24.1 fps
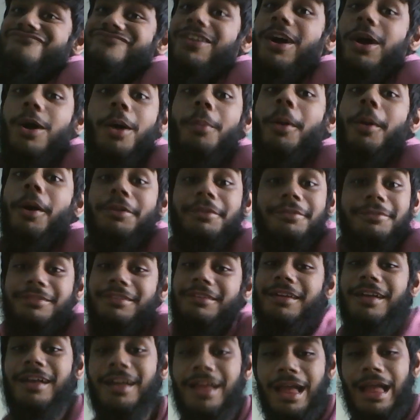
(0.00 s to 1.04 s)
come on,
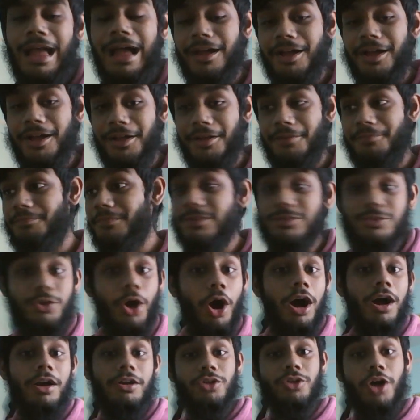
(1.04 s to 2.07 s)

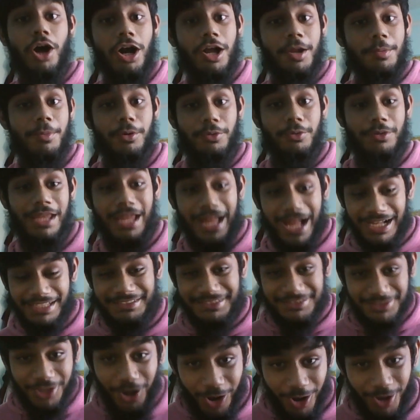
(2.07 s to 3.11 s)
dark mode. It has
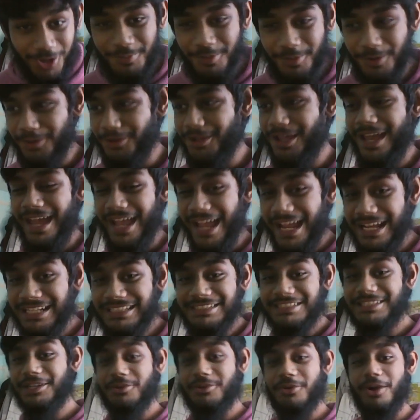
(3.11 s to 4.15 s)
dark mode.
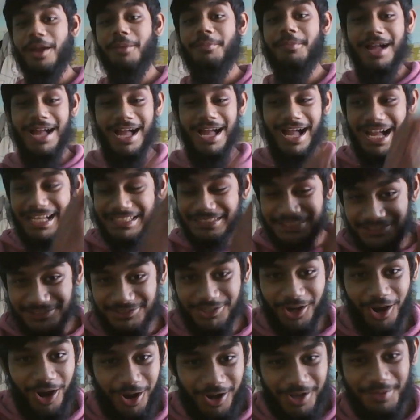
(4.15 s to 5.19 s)
Instagram has
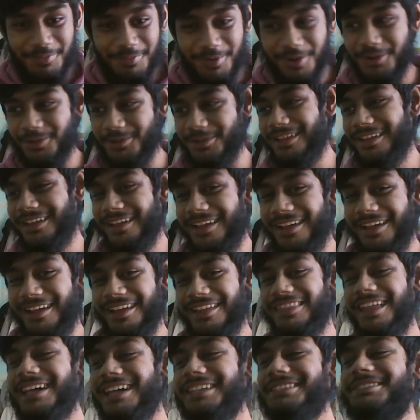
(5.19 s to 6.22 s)
dark mode.
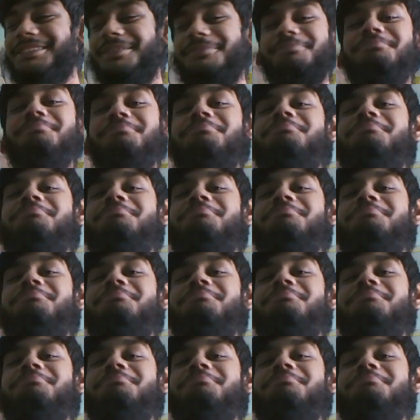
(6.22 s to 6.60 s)
That's the